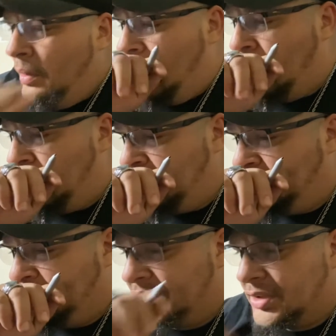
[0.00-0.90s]

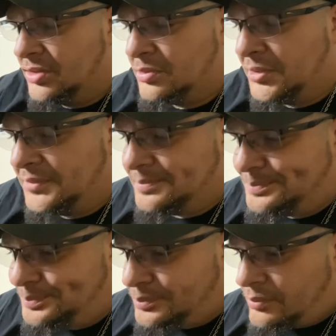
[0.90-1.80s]
Excuse me.
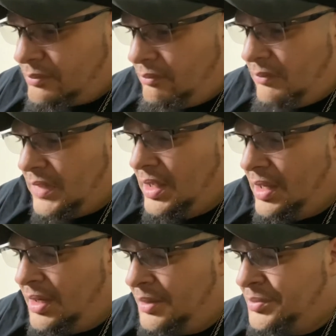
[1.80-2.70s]

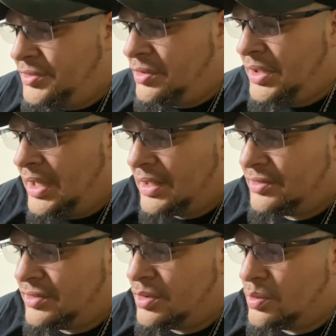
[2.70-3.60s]
So yeah,
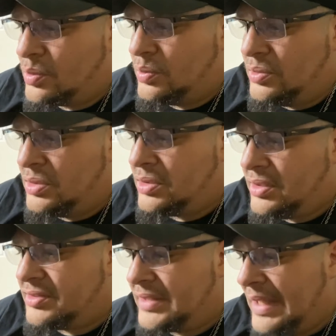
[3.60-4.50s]
so you know
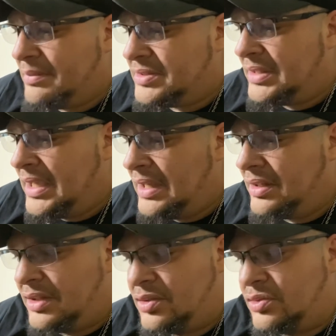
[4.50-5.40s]
they established that
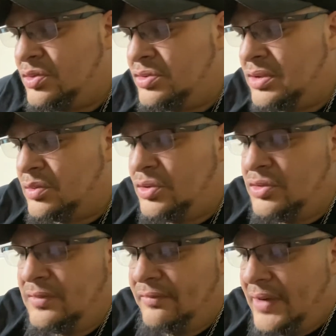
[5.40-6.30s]
they were
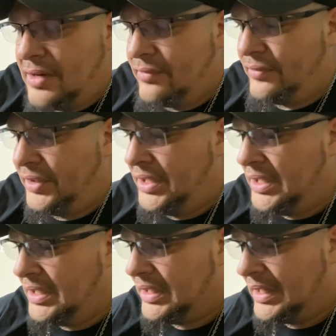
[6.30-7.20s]
using fire for
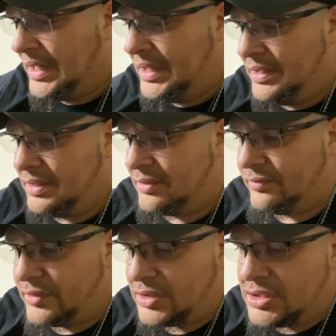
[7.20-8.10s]
heat and light and
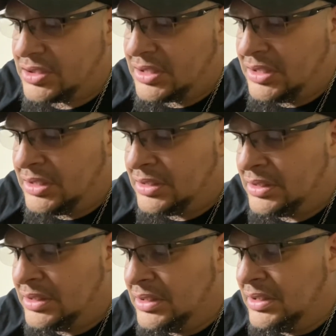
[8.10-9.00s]
for
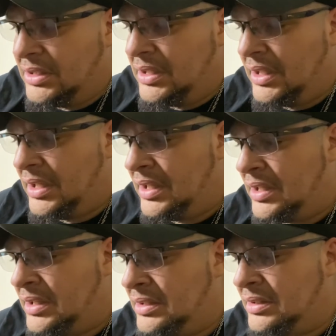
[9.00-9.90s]
cooking,
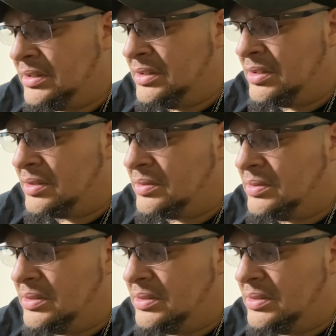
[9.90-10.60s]
and you know